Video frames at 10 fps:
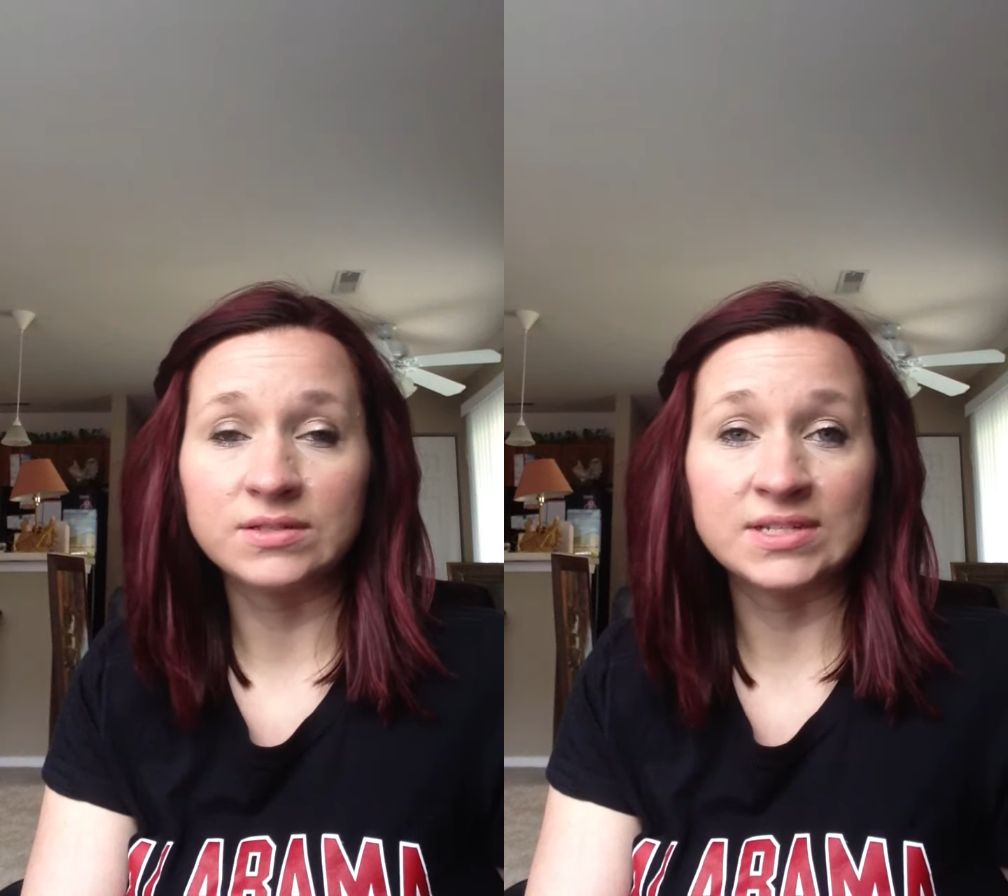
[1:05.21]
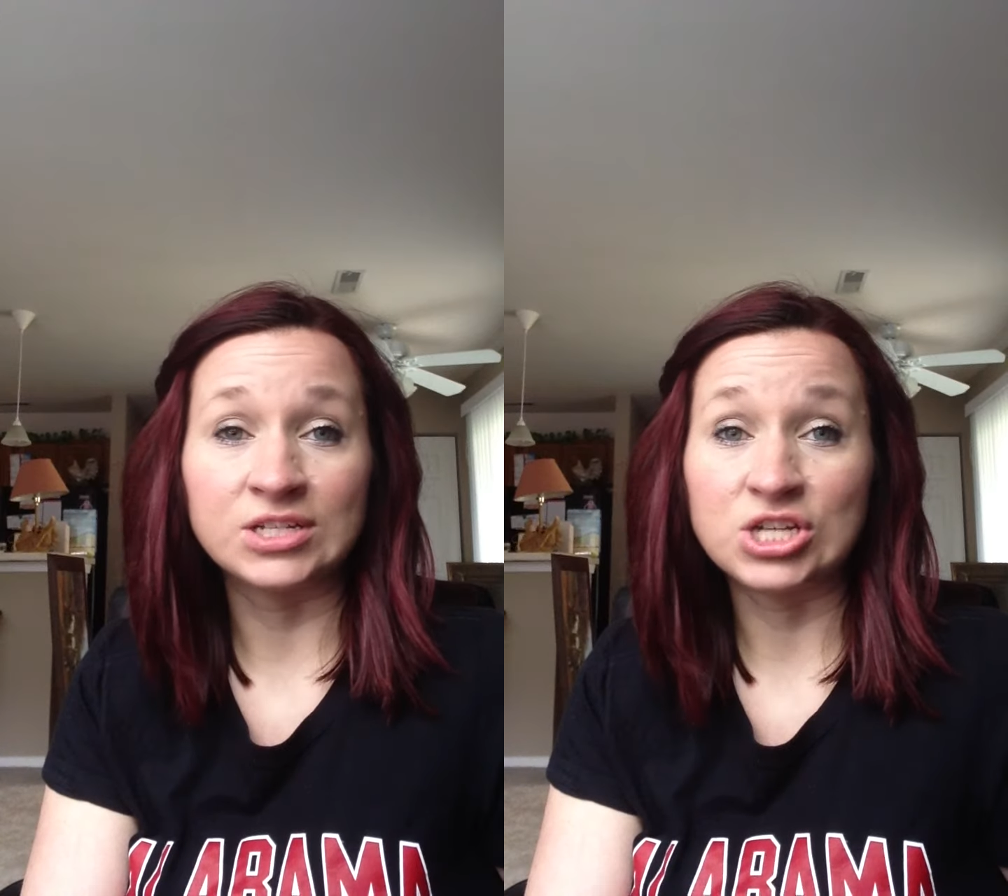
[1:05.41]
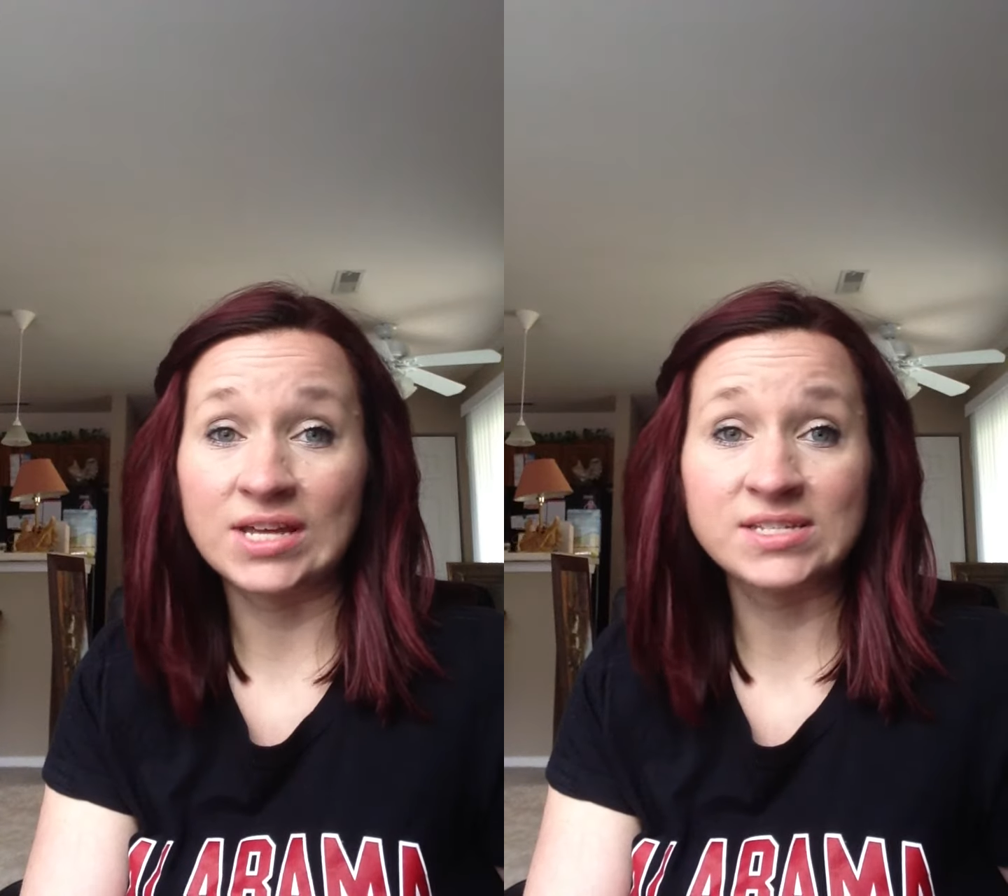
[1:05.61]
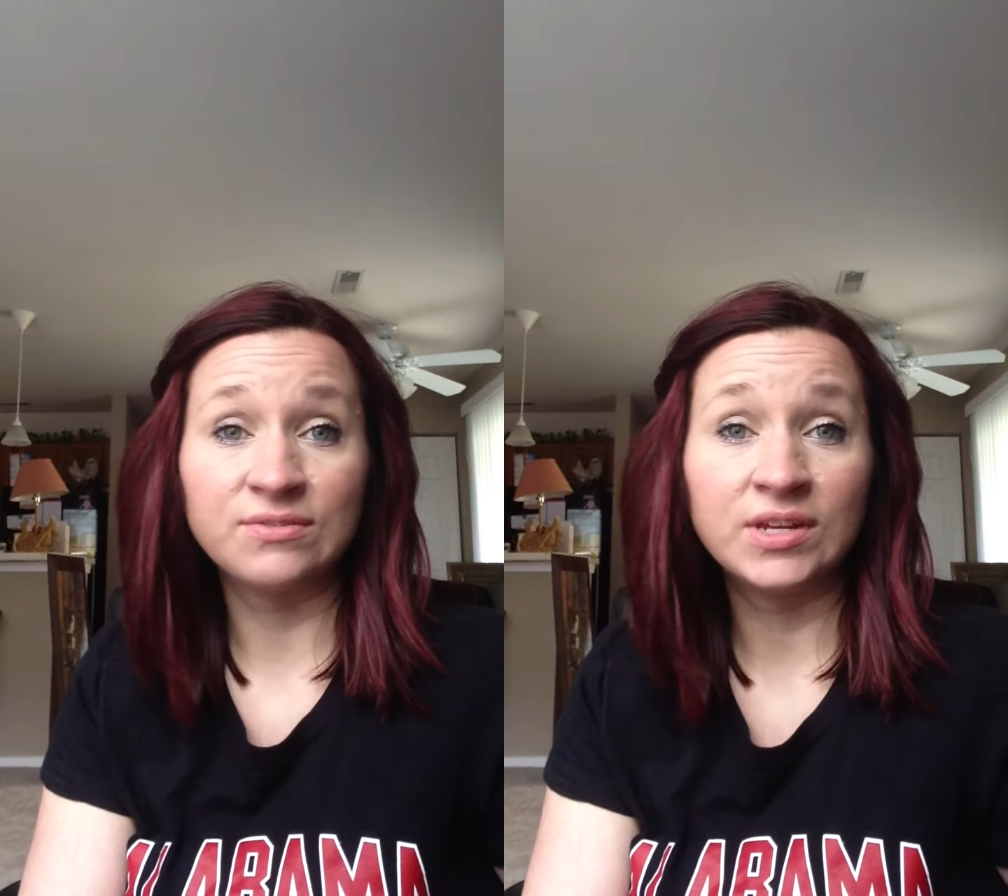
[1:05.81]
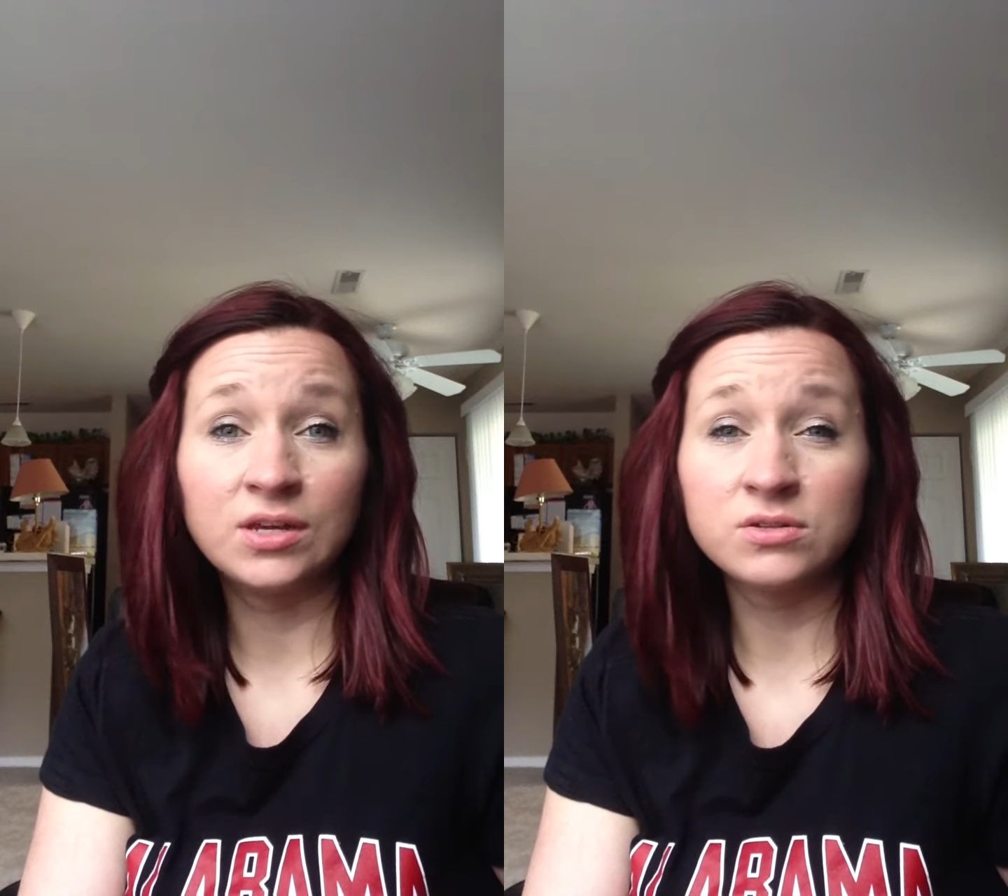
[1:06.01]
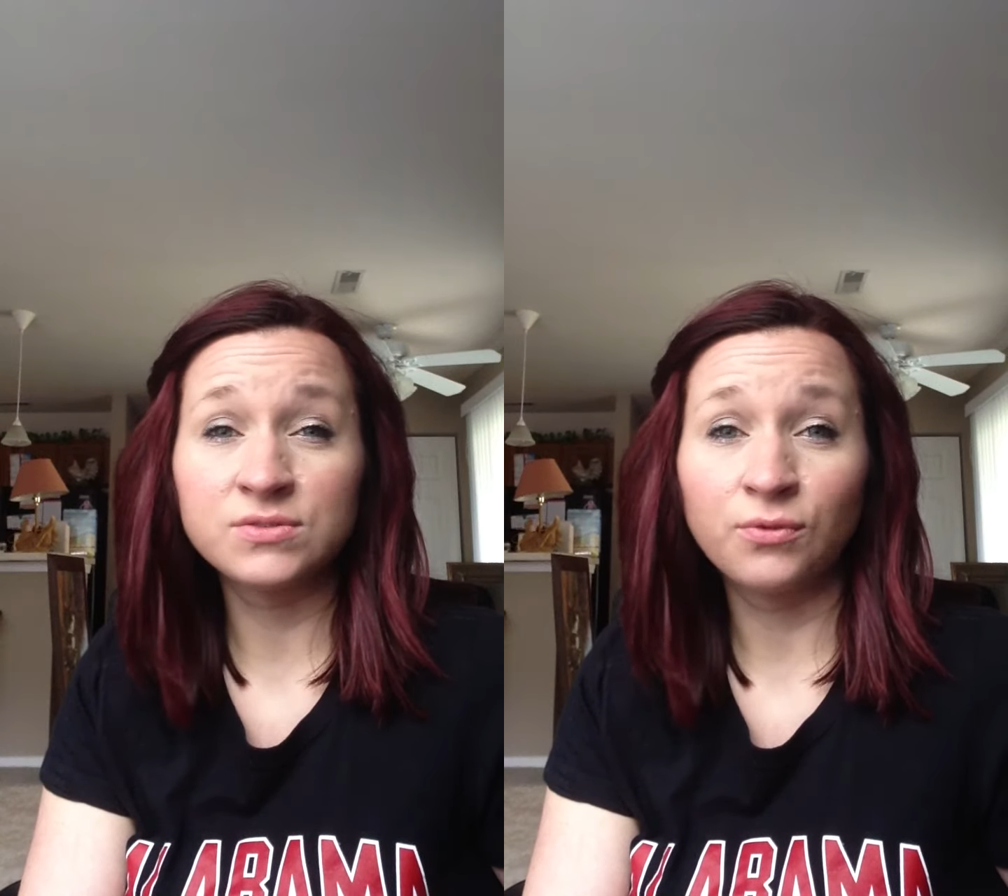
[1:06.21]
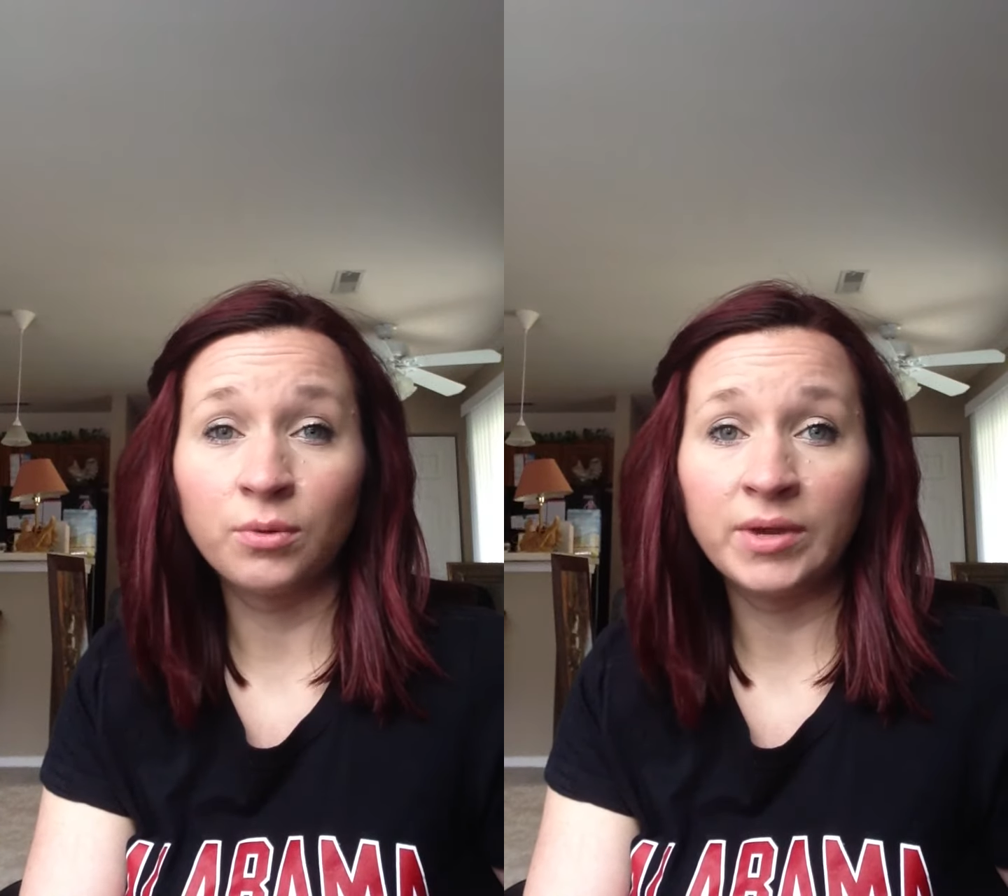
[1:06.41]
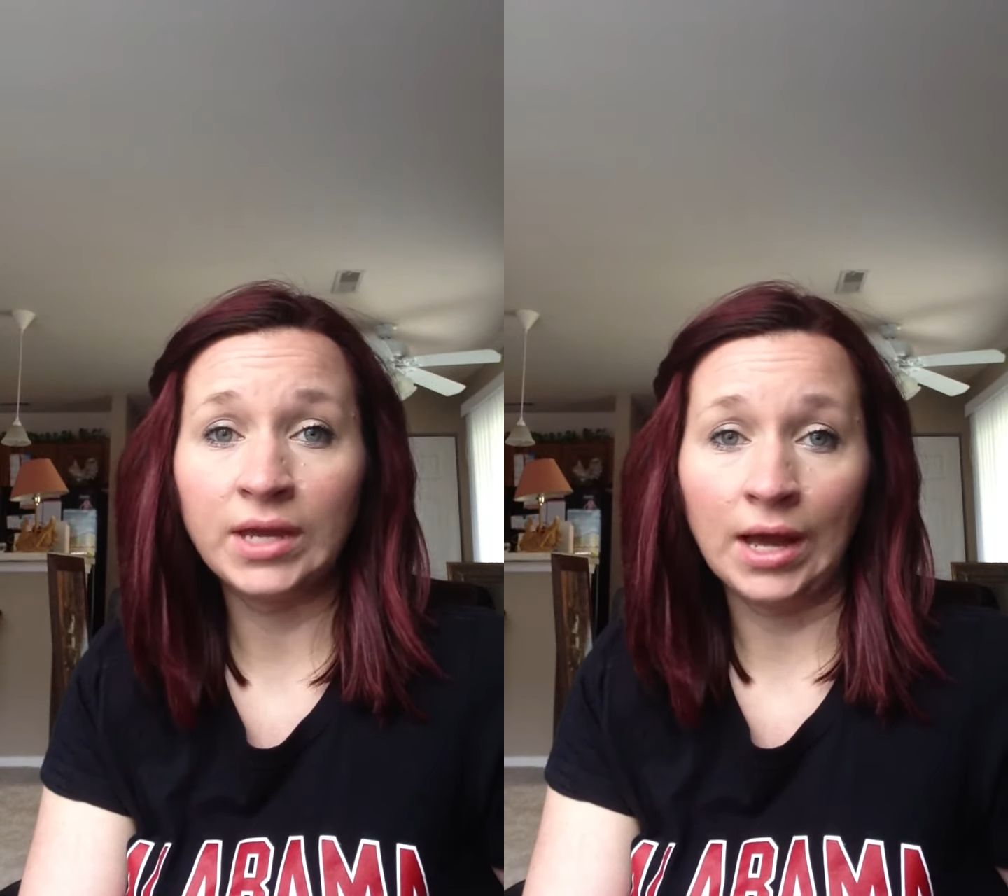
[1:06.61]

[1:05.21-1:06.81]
suggest videos for me.